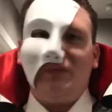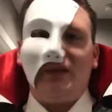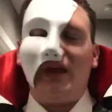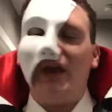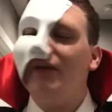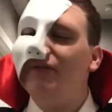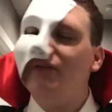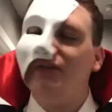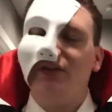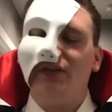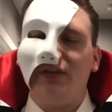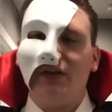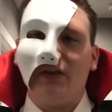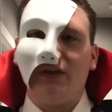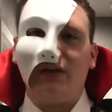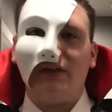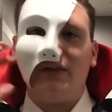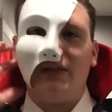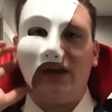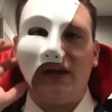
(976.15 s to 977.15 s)
everything
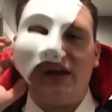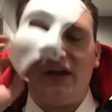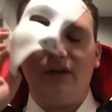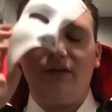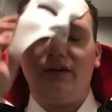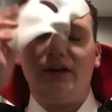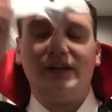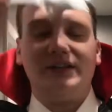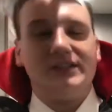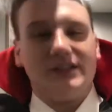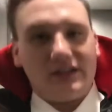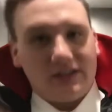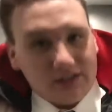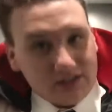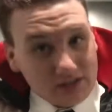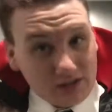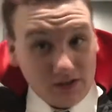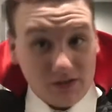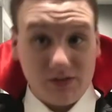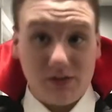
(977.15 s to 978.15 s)
like that, and I've got to take
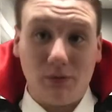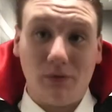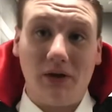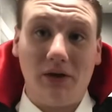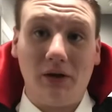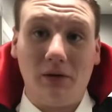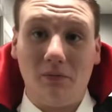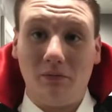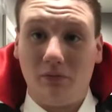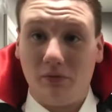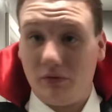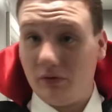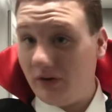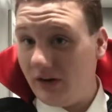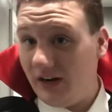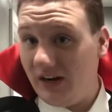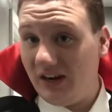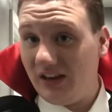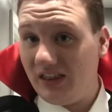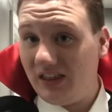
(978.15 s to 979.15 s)
this off so I can
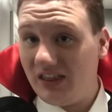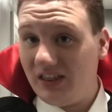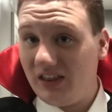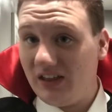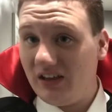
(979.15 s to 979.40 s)
breathe.